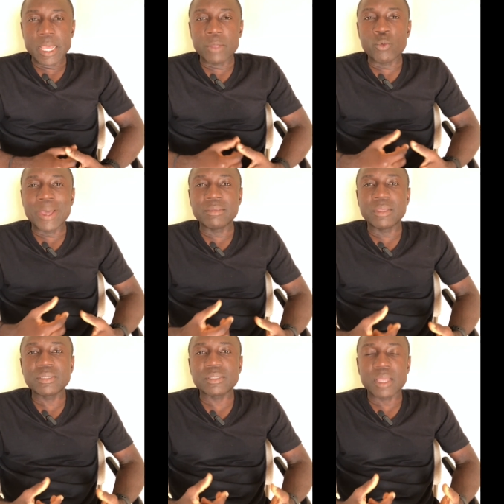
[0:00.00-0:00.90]
And when
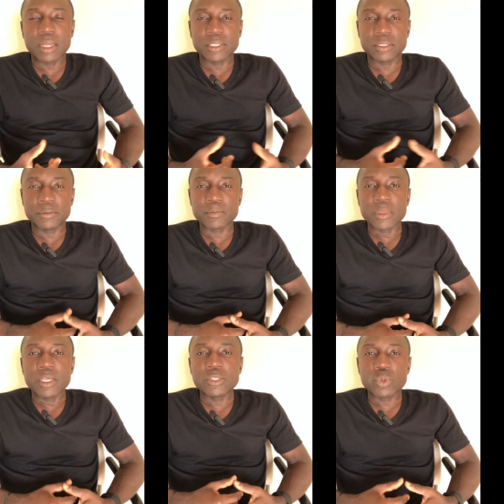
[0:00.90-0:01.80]
this started,
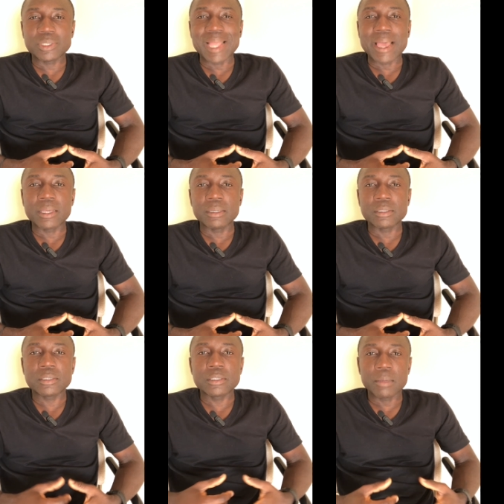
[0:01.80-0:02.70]
it was like
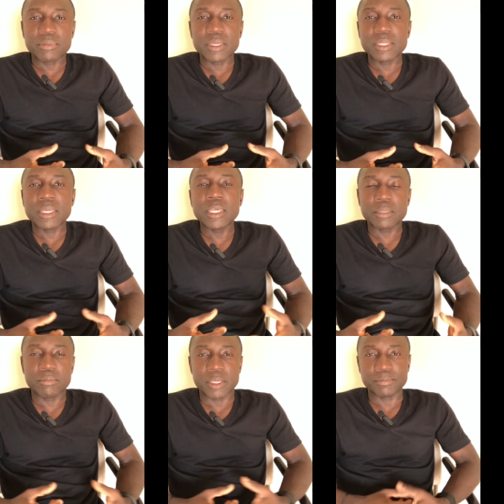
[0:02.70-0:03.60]
something
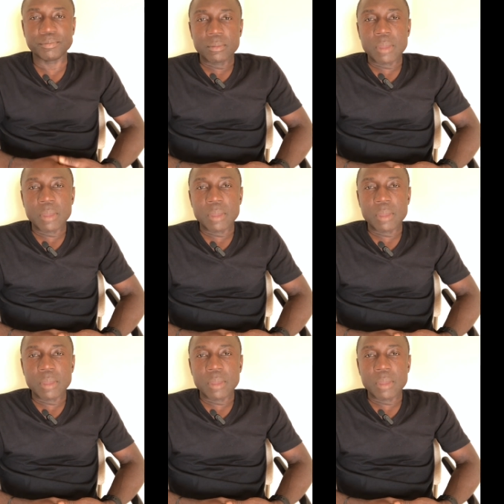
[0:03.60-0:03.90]
hit me.